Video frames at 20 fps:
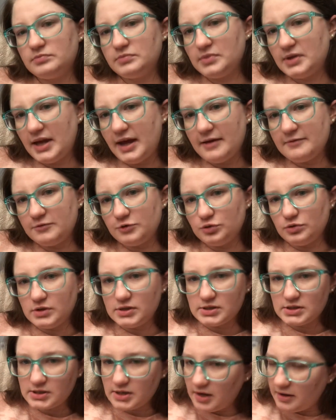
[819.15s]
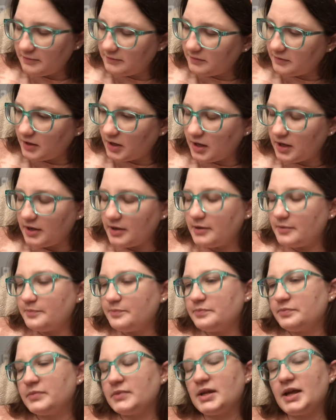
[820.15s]
cat food and stuff
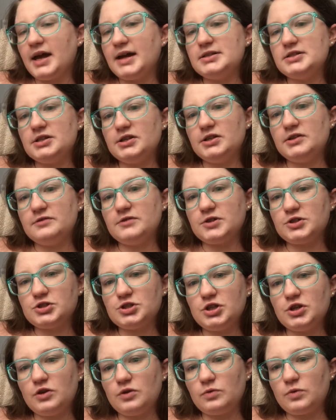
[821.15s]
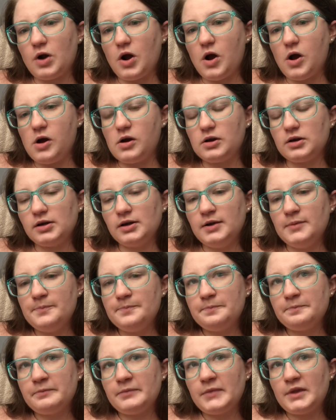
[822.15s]
got delivered to the wrong
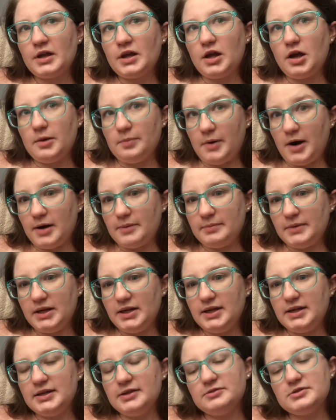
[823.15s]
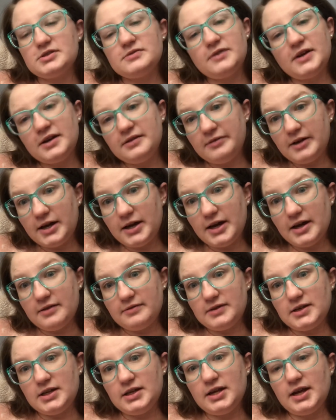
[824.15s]
apartment, and it was very, very
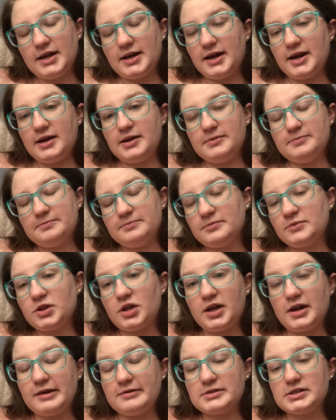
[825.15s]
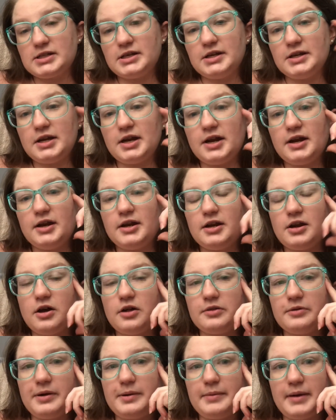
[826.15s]
heavy, and I thought I was going to carry it all
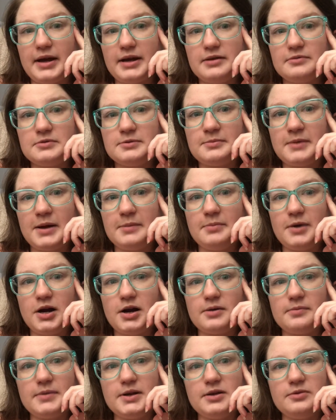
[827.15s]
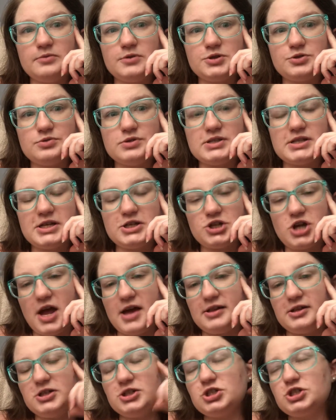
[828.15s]
the way back up to my apartment, which was a
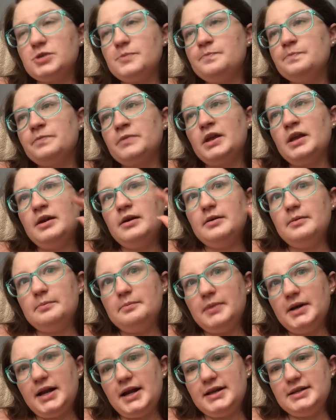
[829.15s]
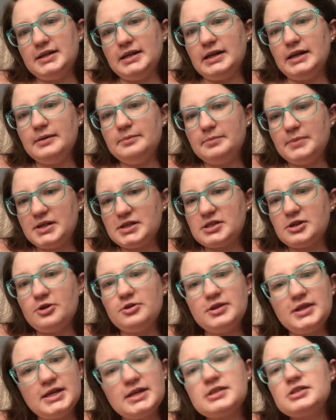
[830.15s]
challenge, but I did it. But so
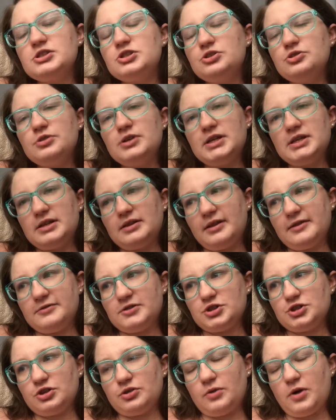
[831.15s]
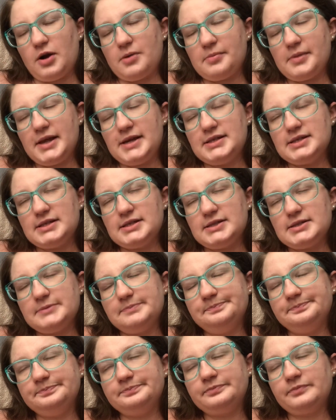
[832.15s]
things do get delivered to the wrong places.
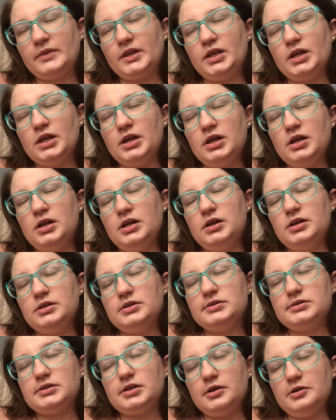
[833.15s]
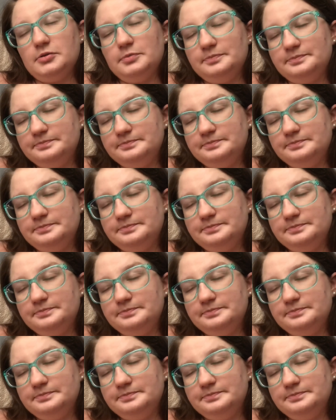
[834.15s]
So